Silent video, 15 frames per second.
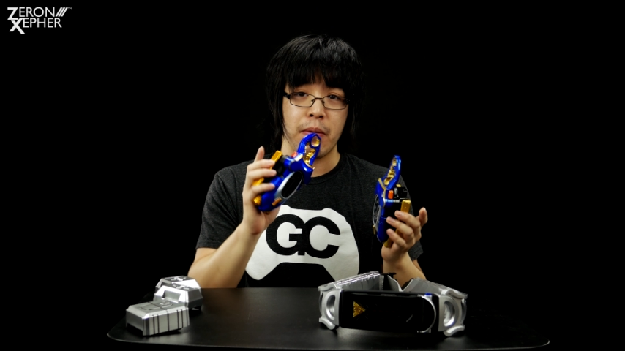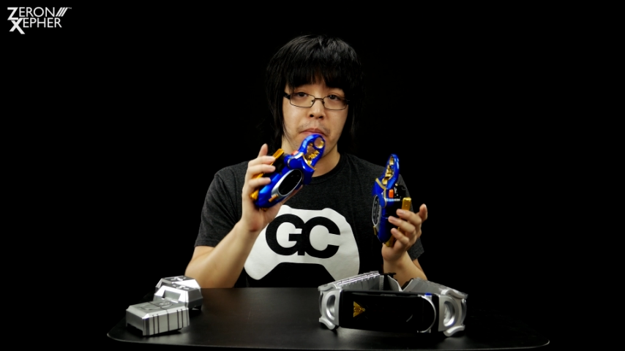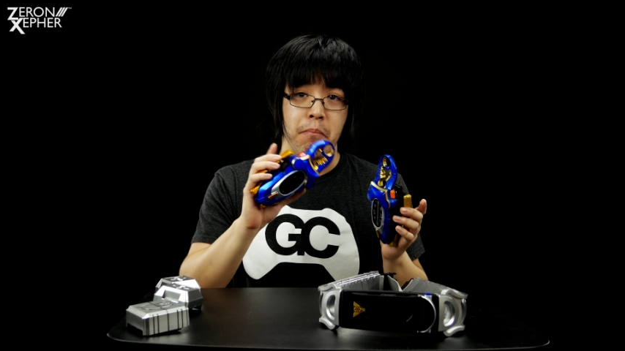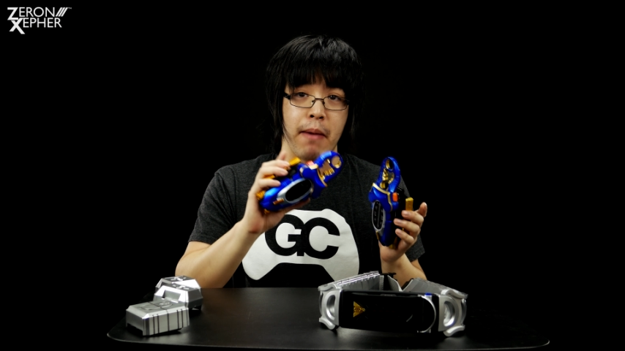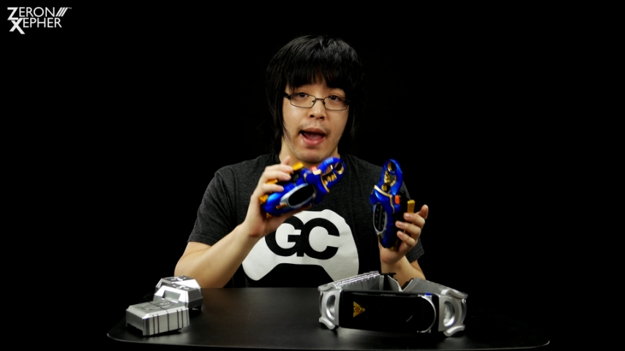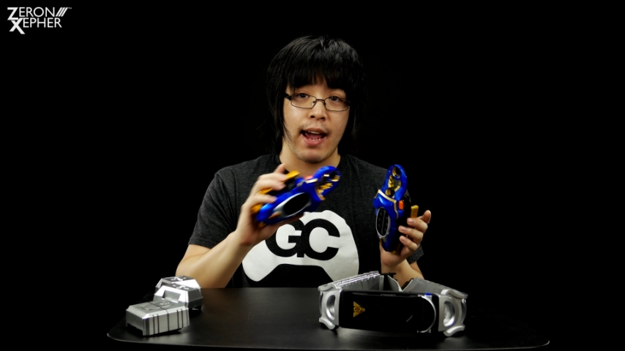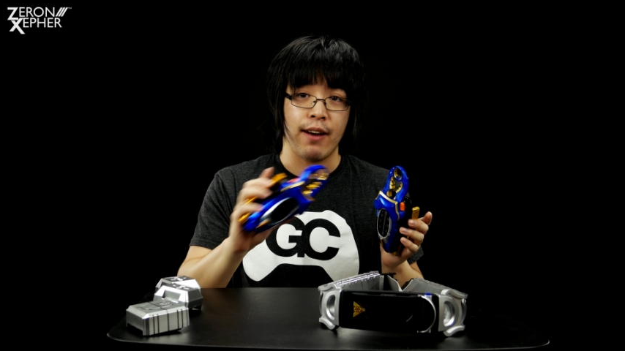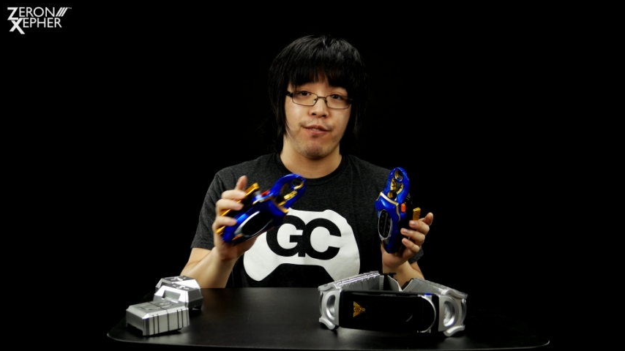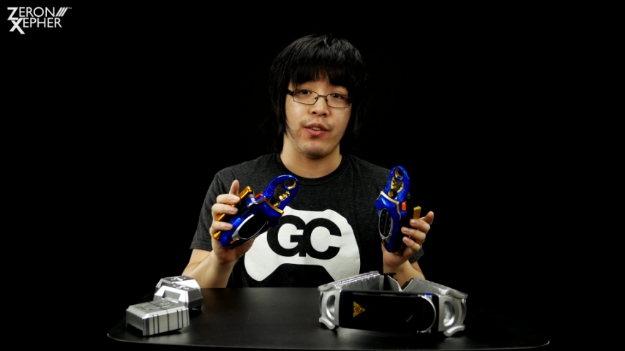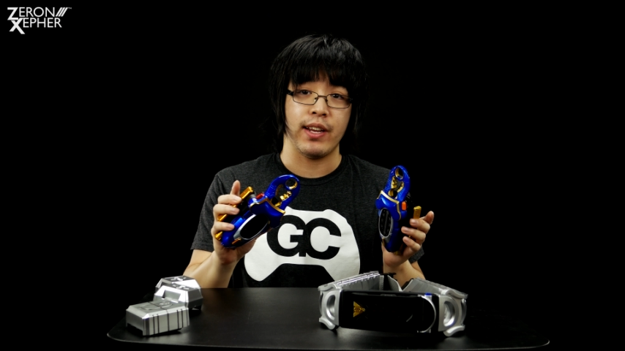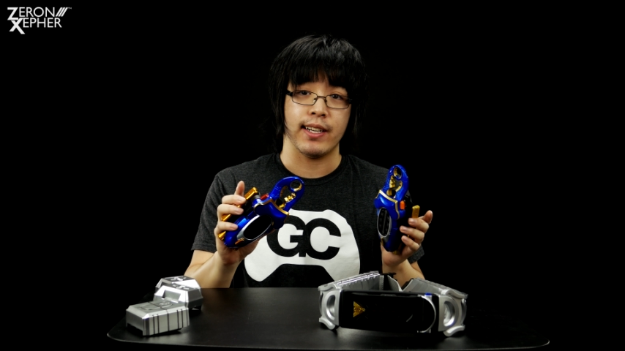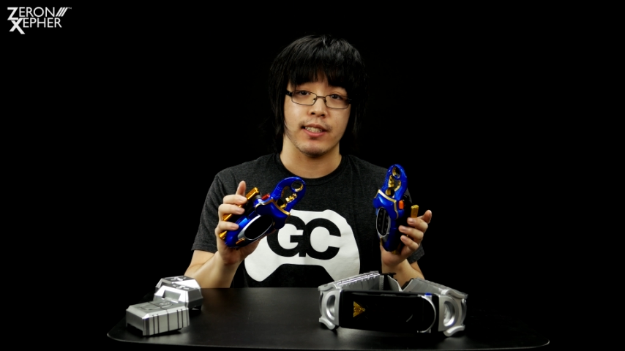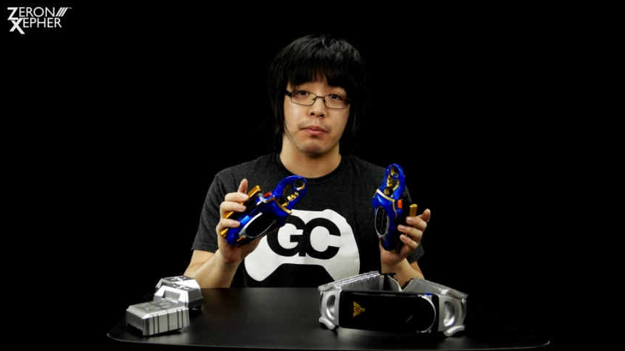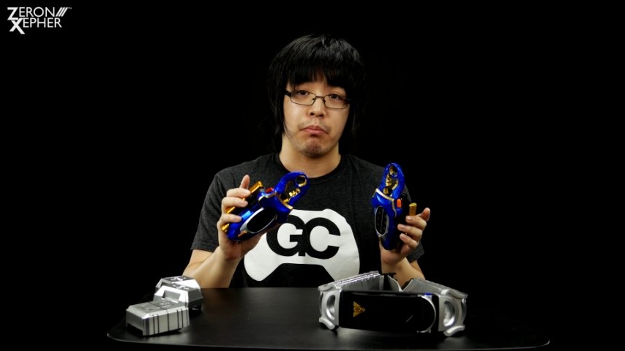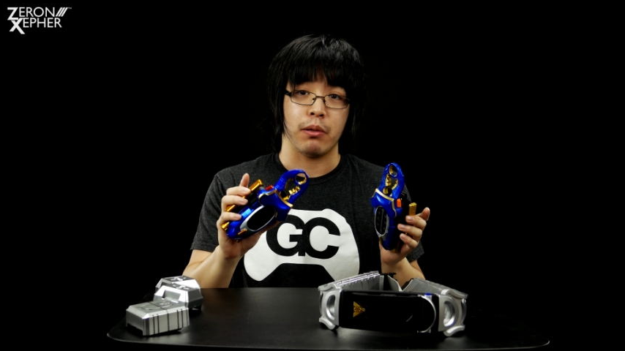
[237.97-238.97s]
matte
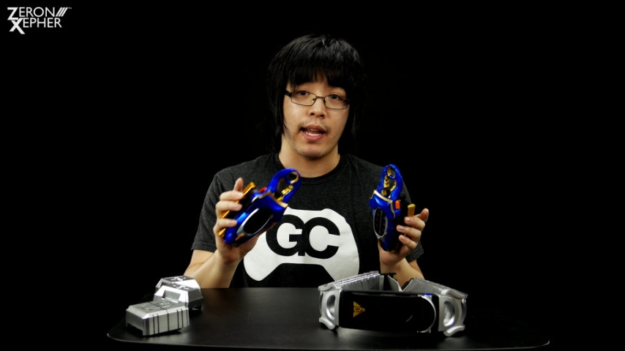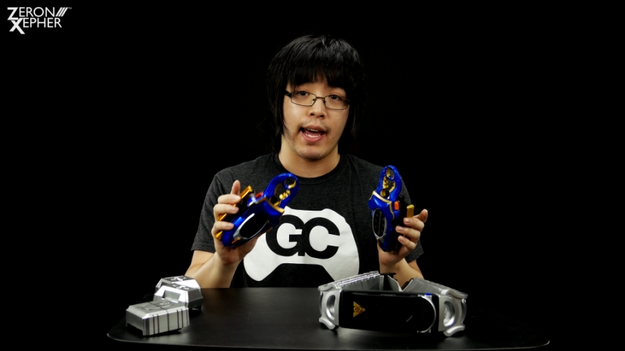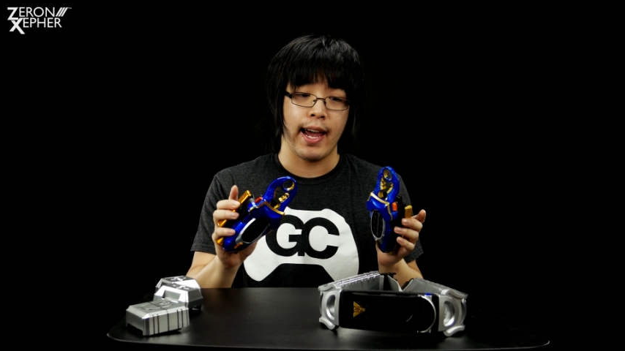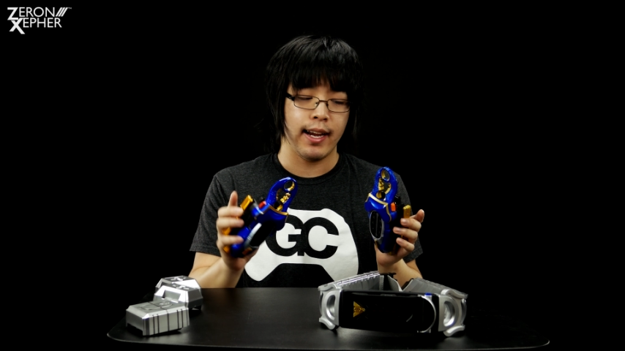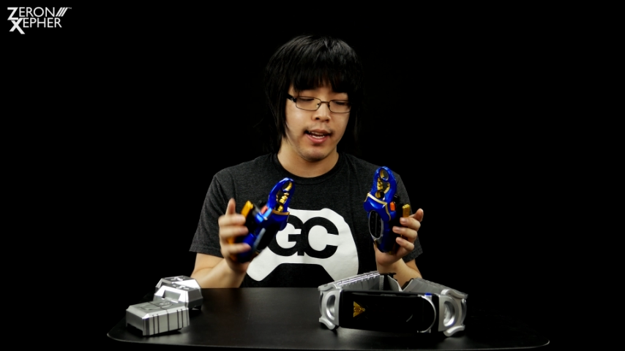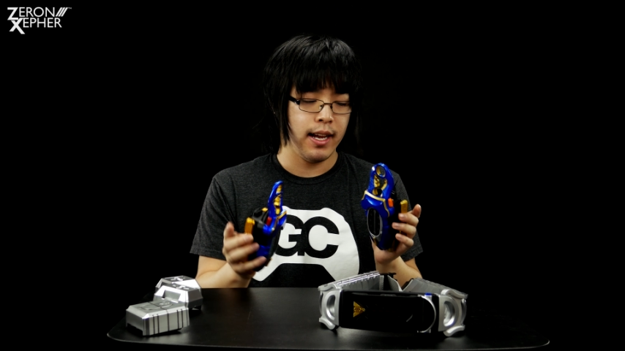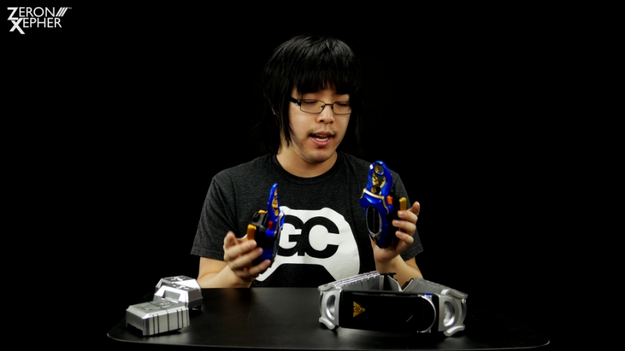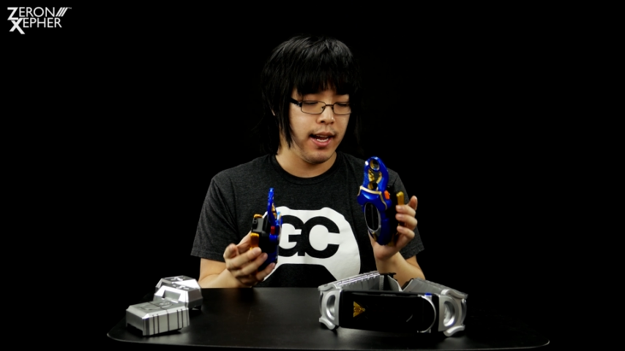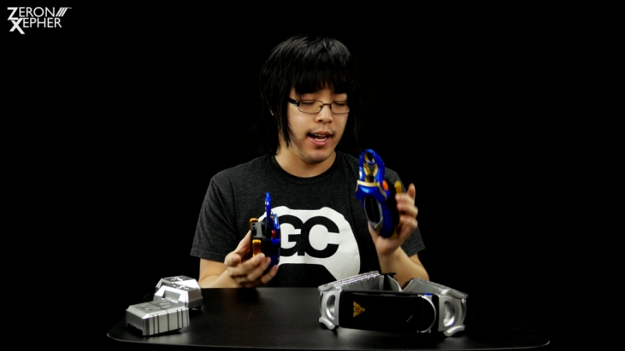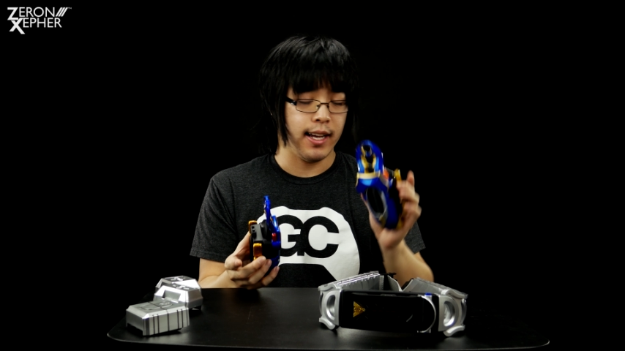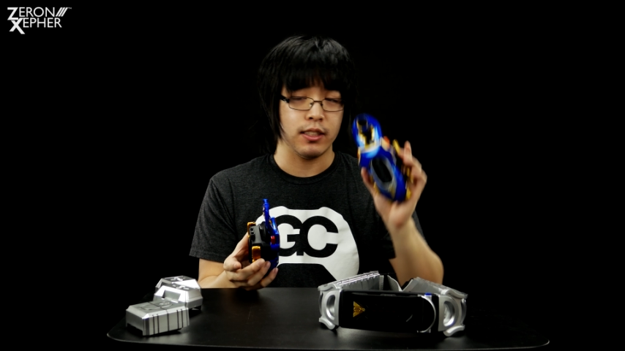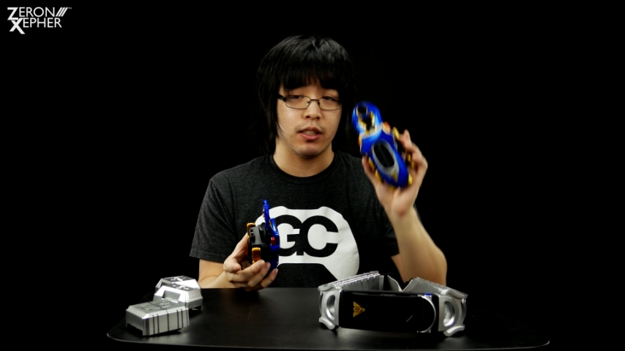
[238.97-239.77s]
finish black as